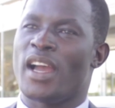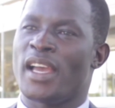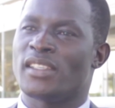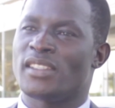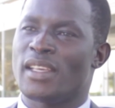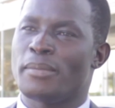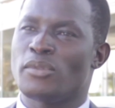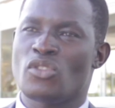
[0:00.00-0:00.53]

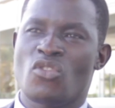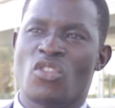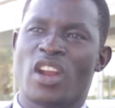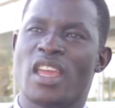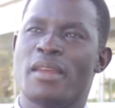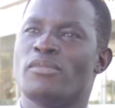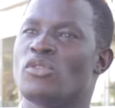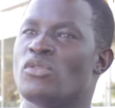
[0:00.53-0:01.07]

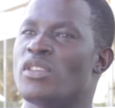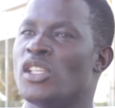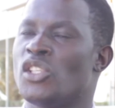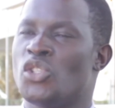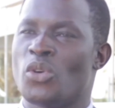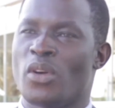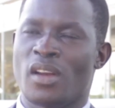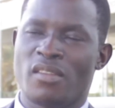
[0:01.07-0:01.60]
subscribe to the
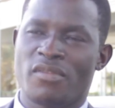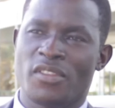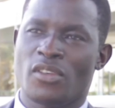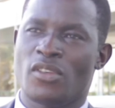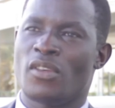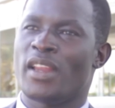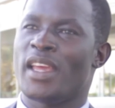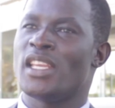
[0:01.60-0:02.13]

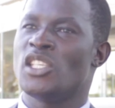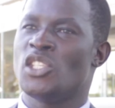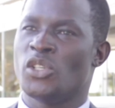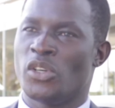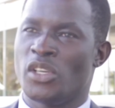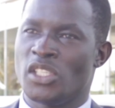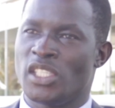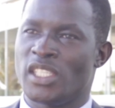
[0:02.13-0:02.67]
geographical
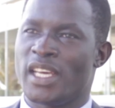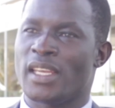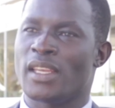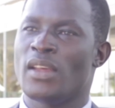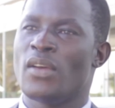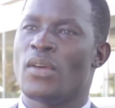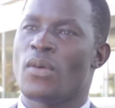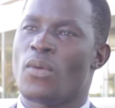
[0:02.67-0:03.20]
ideology that
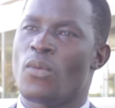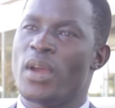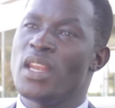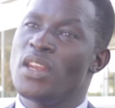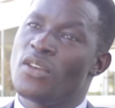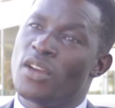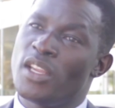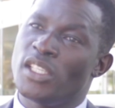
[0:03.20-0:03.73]

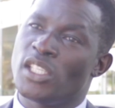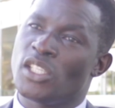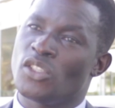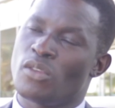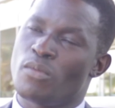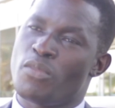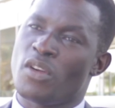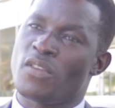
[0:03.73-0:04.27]
when knowledge is
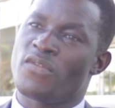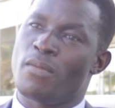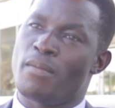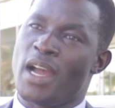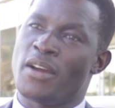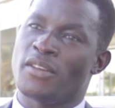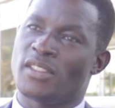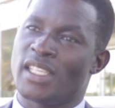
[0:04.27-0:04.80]
not brought from
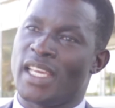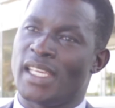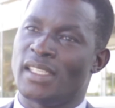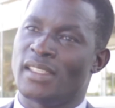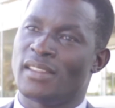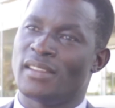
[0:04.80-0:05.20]
outside,